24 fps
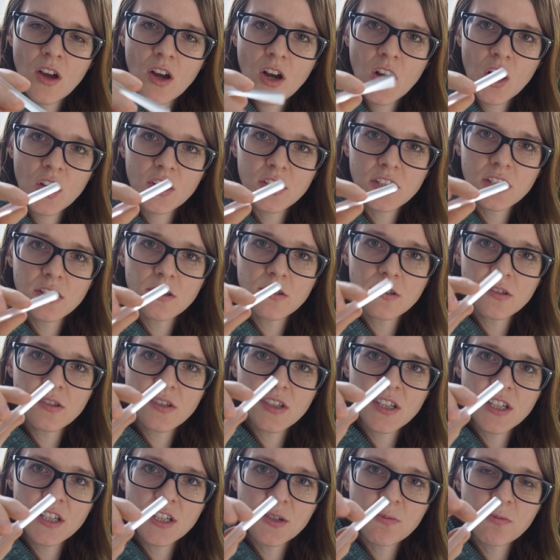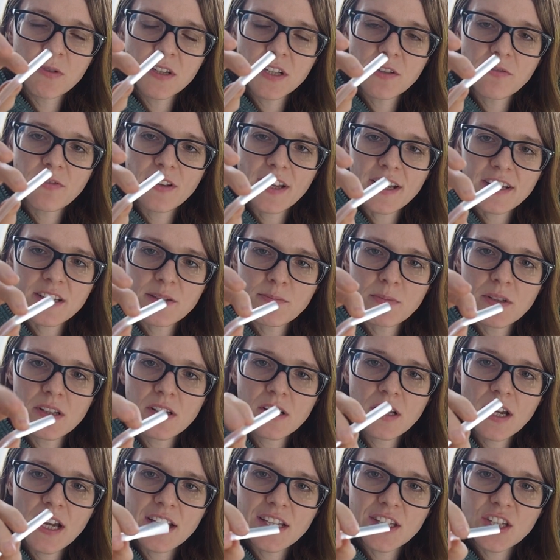Hot glue is pretty
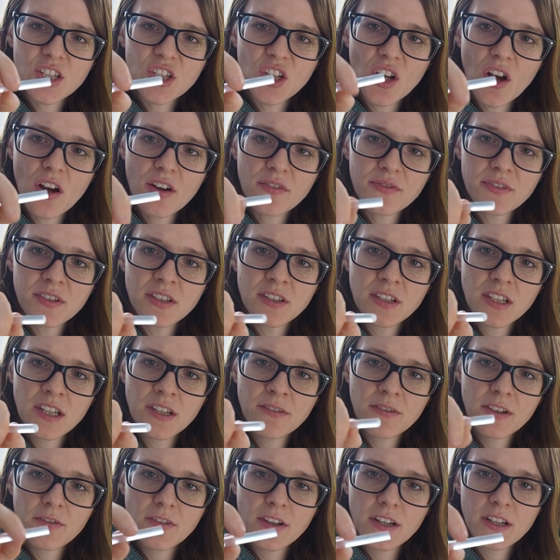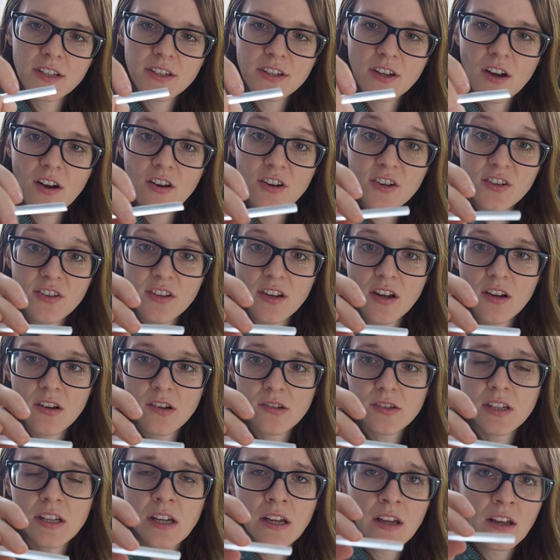flexible and soft even when it's hardened
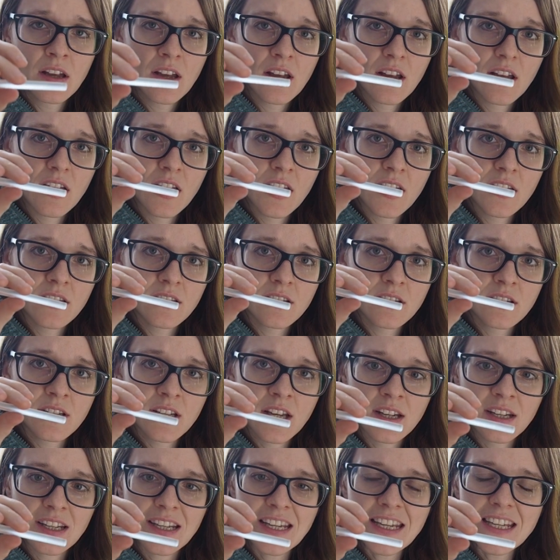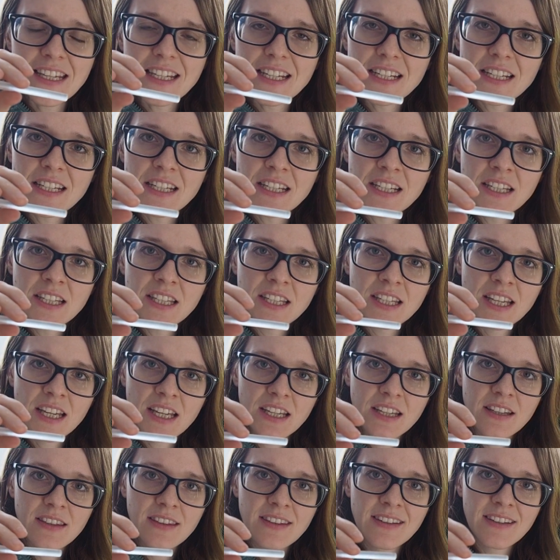out, and it can easily
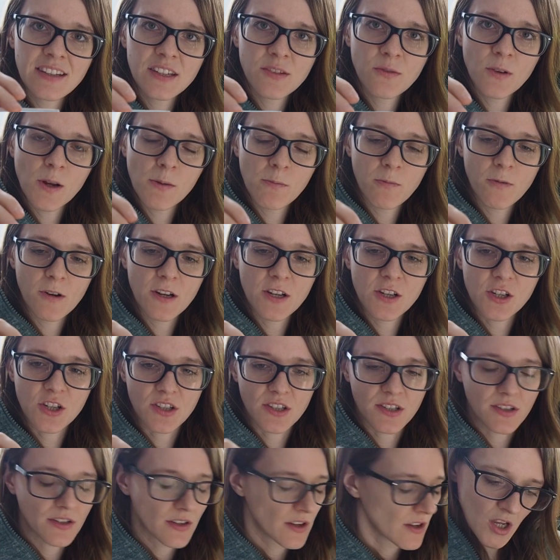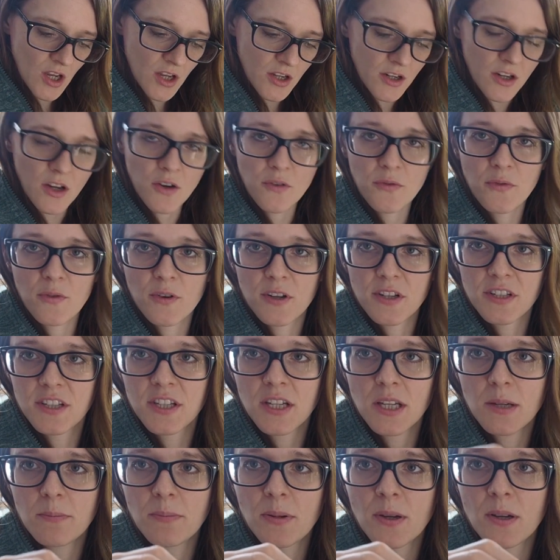take these vibrations. Now for the
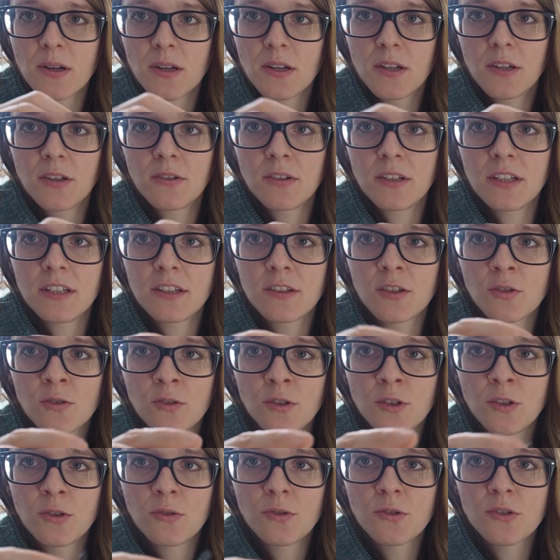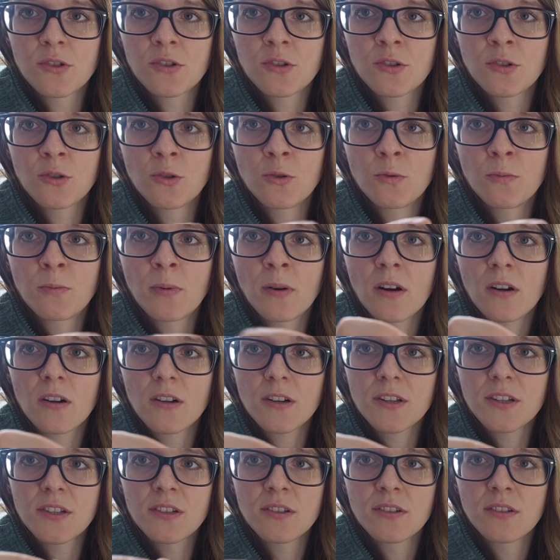tip you need to use 2
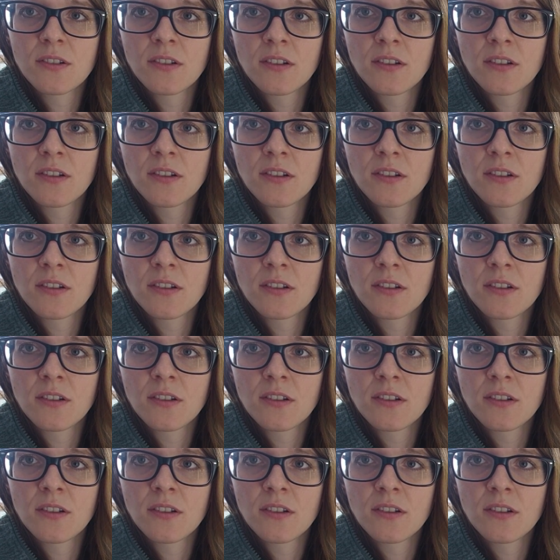parts.